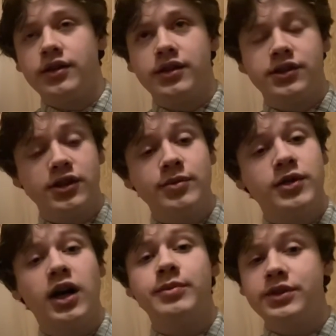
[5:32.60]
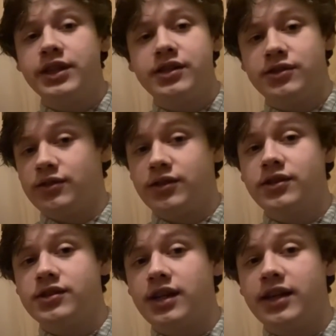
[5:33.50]
term computational
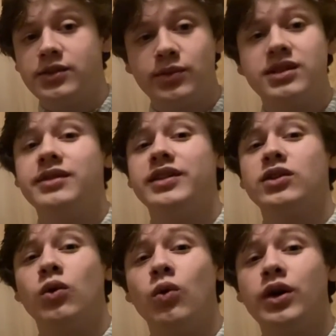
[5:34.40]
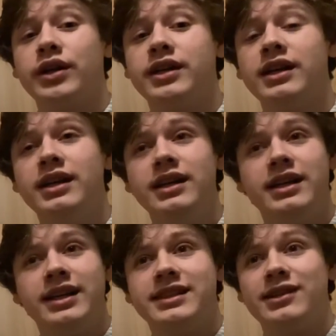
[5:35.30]
neuroscience wasn't even coined
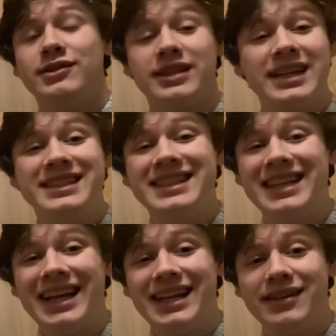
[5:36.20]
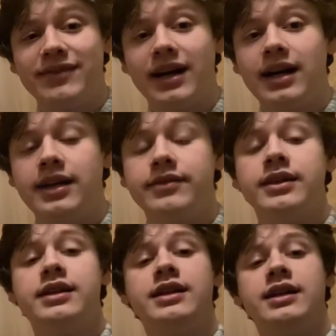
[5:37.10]
until 1985
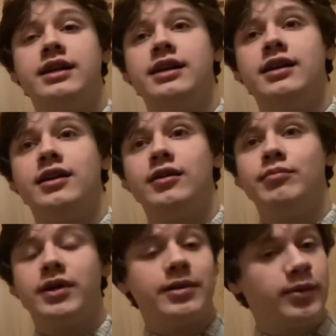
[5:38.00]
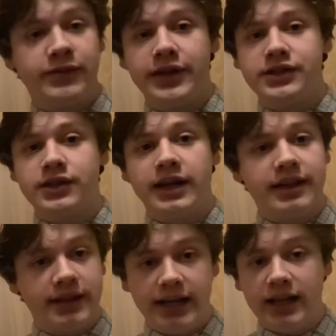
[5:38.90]
by a professor
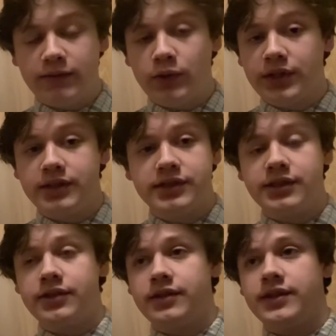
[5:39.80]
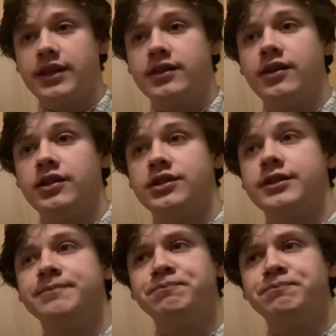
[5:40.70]
at the California Institute of Technology.